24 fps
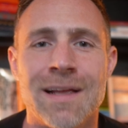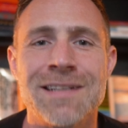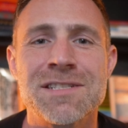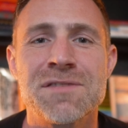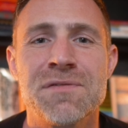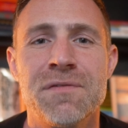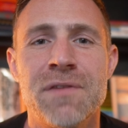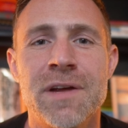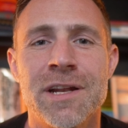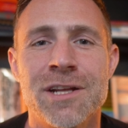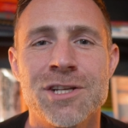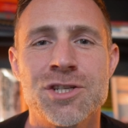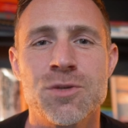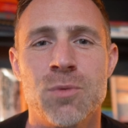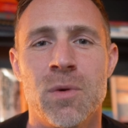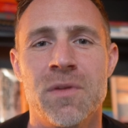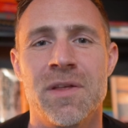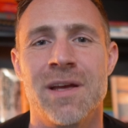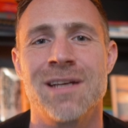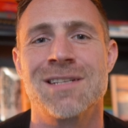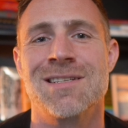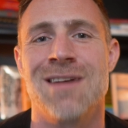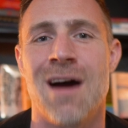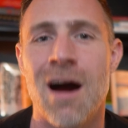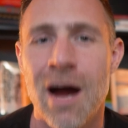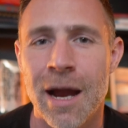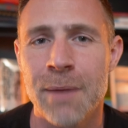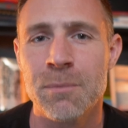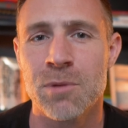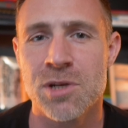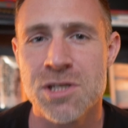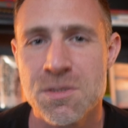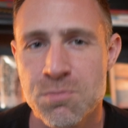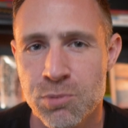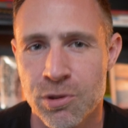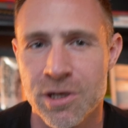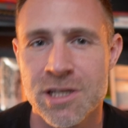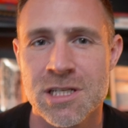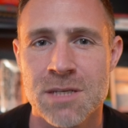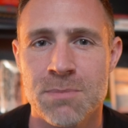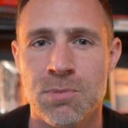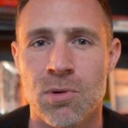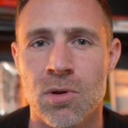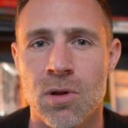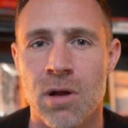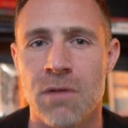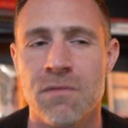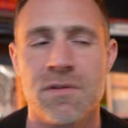Let's finish with a timeless
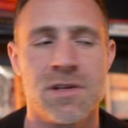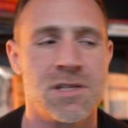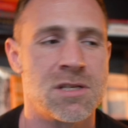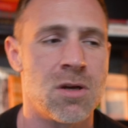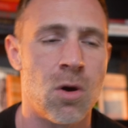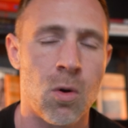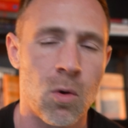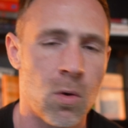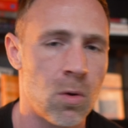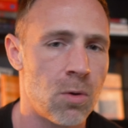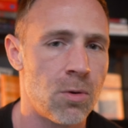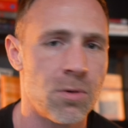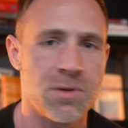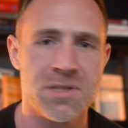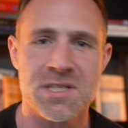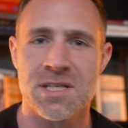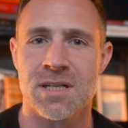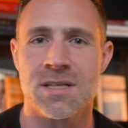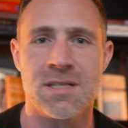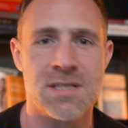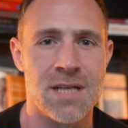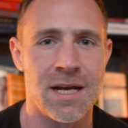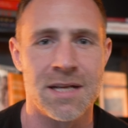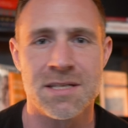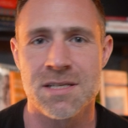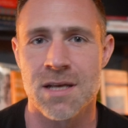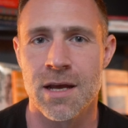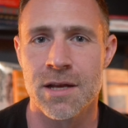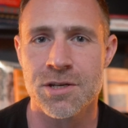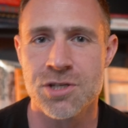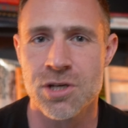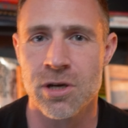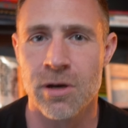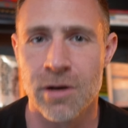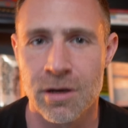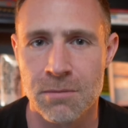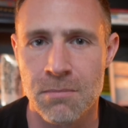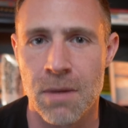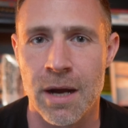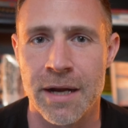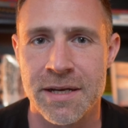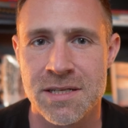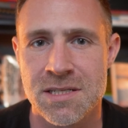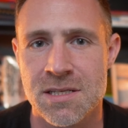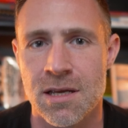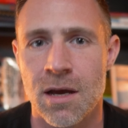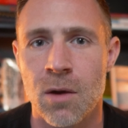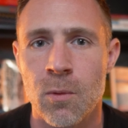principle of this whole success engineering
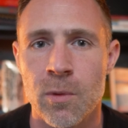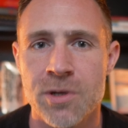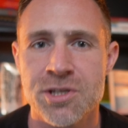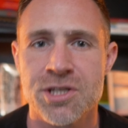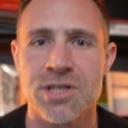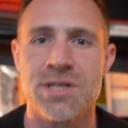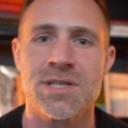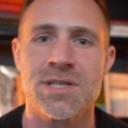mindset, which